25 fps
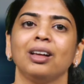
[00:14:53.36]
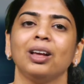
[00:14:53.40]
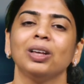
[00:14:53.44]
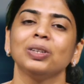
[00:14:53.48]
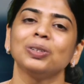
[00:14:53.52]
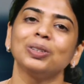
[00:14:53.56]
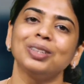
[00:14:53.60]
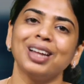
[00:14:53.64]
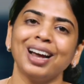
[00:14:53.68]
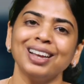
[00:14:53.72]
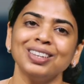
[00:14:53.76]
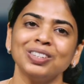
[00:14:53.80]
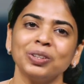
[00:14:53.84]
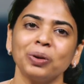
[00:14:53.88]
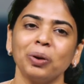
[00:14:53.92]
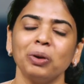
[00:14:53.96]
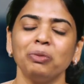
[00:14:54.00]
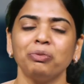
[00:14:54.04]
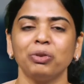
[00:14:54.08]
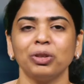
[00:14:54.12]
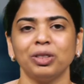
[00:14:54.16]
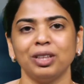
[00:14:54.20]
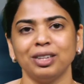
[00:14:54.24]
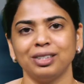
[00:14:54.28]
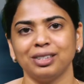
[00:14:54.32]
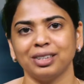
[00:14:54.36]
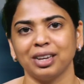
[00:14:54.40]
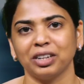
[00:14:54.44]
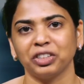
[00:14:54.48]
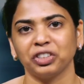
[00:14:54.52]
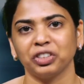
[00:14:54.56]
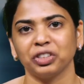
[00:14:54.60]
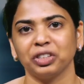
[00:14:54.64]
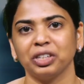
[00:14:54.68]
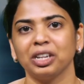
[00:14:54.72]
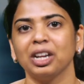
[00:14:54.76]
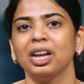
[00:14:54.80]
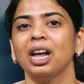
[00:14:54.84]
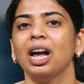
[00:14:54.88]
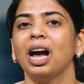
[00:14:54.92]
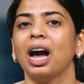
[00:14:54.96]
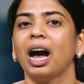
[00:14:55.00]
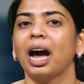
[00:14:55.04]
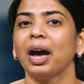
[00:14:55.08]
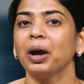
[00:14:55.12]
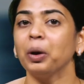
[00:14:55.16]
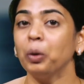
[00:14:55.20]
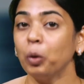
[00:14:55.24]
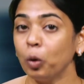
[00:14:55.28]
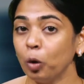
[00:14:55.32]
So, that's all for this session.
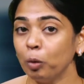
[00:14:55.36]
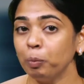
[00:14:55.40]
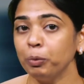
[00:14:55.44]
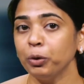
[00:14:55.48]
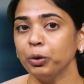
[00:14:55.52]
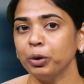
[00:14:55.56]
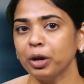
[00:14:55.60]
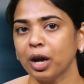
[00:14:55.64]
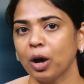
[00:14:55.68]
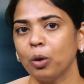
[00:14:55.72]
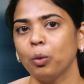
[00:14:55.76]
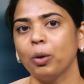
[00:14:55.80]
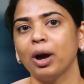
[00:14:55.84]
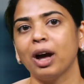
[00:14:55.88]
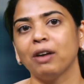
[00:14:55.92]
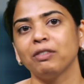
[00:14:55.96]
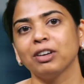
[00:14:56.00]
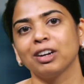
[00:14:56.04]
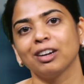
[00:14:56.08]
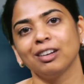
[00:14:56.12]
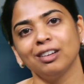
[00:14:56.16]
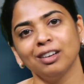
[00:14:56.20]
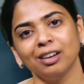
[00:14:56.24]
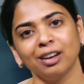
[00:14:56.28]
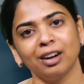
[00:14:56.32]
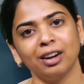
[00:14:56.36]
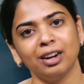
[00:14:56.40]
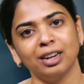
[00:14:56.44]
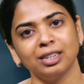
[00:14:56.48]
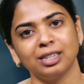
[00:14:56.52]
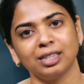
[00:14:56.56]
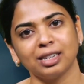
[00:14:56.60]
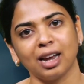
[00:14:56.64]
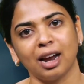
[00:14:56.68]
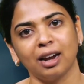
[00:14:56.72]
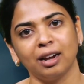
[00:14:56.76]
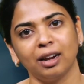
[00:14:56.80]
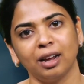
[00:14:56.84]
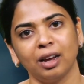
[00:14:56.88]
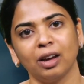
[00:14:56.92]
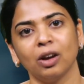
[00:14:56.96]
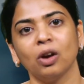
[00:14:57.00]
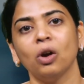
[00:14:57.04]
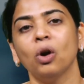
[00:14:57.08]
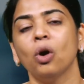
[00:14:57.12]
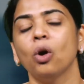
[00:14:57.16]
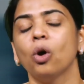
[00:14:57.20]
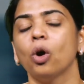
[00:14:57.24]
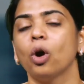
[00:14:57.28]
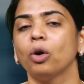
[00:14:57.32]
I hope you now have a clear understanding
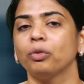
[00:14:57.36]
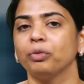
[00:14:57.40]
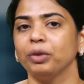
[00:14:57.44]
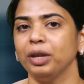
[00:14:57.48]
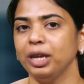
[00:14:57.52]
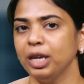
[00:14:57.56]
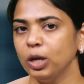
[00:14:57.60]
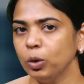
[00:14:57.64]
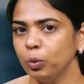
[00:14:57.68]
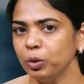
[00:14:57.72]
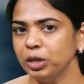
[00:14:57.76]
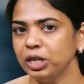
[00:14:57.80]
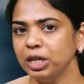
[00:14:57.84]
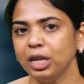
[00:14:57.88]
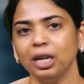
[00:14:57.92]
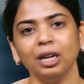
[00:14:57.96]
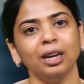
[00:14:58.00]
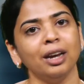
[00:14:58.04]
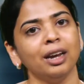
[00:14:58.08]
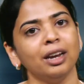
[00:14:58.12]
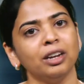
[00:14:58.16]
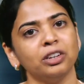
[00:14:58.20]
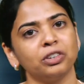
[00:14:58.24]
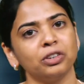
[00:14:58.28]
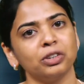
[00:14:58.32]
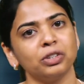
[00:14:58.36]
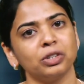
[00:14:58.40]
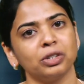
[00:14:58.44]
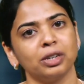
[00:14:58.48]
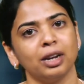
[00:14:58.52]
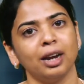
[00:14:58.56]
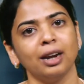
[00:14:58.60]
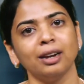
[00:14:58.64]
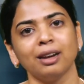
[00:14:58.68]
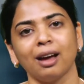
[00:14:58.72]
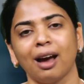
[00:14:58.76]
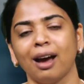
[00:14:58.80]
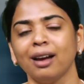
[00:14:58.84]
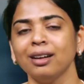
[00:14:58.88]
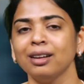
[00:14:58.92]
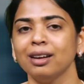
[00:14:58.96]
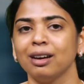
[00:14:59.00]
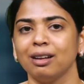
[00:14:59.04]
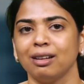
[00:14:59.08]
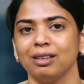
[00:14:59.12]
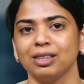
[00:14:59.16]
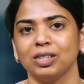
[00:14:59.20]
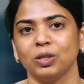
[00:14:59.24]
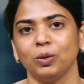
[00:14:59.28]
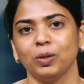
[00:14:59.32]
of equity, interest rate, and
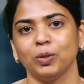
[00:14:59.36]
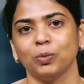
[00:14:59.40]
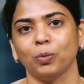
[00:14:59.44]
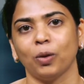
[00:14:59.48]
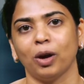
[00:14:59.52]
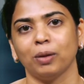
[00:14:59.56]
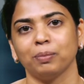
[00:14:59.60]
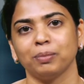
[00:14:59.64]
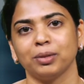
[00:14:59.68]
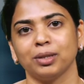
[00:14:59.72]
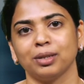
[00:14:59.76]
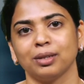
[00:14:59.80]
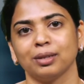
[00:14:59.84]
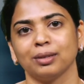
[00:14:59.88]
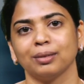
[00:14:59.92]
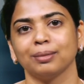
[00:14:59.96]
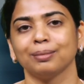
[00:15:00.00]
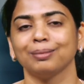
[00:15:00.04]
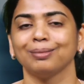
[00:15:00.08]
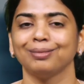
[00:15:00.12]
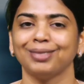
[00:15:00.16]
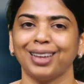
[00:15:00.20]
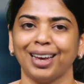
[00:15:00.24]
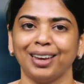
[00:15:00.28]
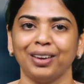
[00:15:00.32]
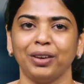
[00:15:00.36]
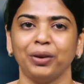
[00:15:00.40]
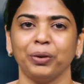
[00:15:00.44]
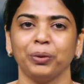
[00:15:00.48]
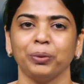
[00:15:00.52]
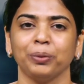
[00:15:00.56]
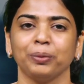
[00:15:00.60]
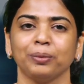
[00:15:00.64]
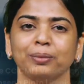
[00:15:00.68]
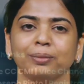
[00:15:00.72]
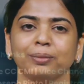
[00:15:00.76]
currency swaps. Thank you.